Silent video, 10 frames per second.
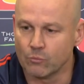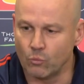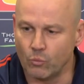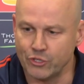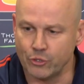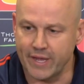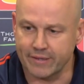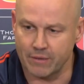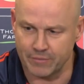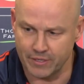we knew that
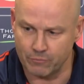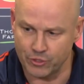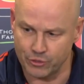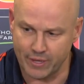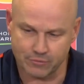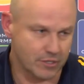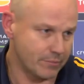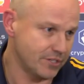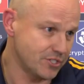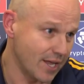coming in. We knew that was going to
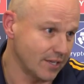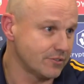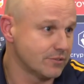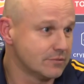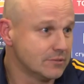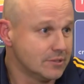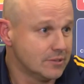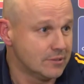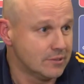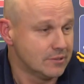be a challenge.
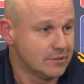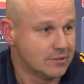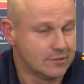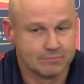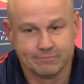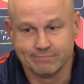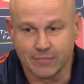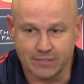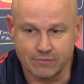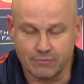
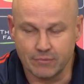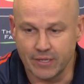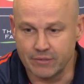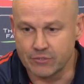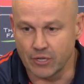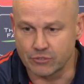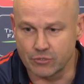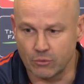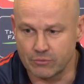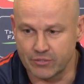And, and
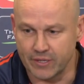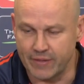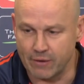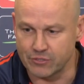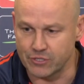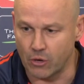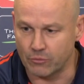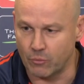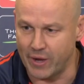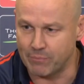so, seeing that result
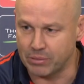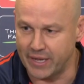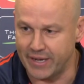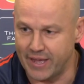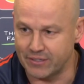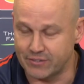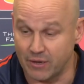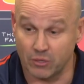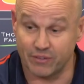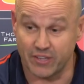and the way it played out, you say,
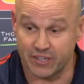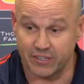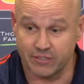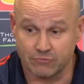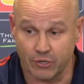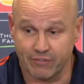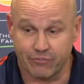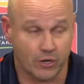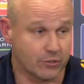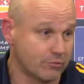well, they've done it in grand
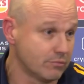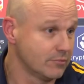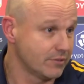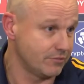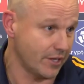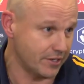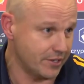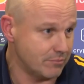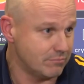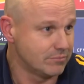finals. They've done it
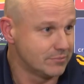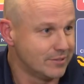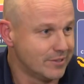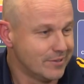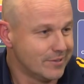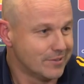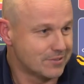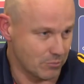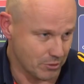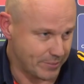in
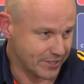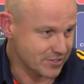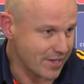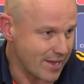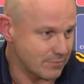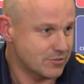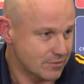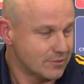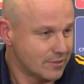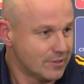some of the biggest games